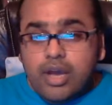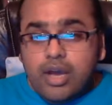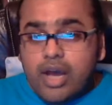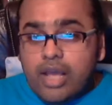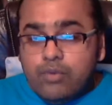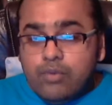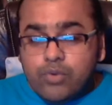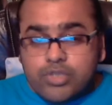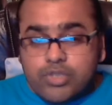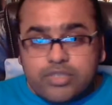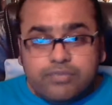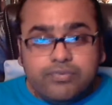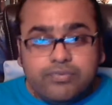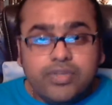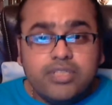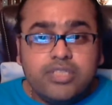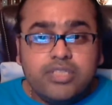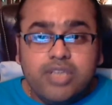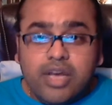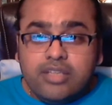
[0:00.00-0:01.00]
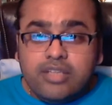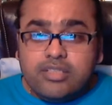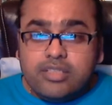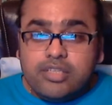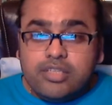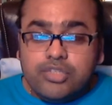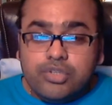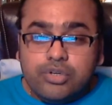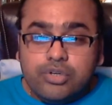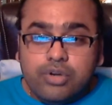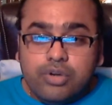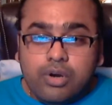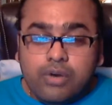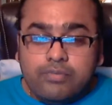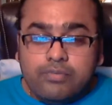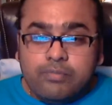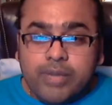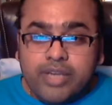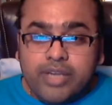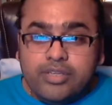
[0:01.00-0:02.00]
I was the first dance teacher
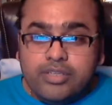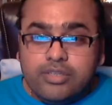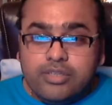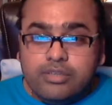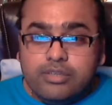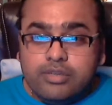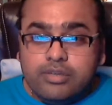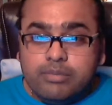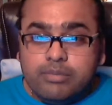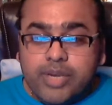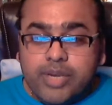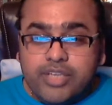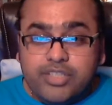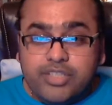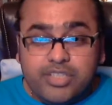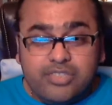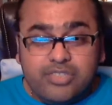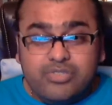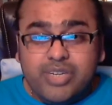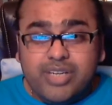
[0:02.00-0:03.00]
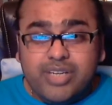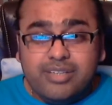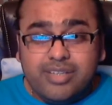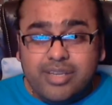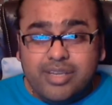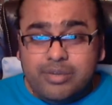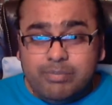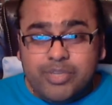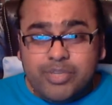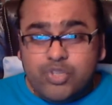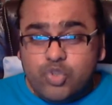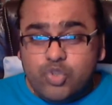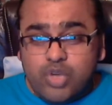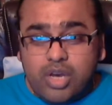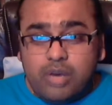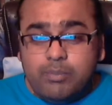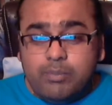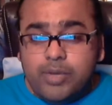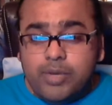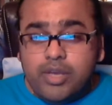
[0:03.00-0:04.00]
of my district in
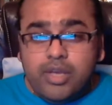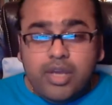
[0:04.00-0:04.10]
Punjab.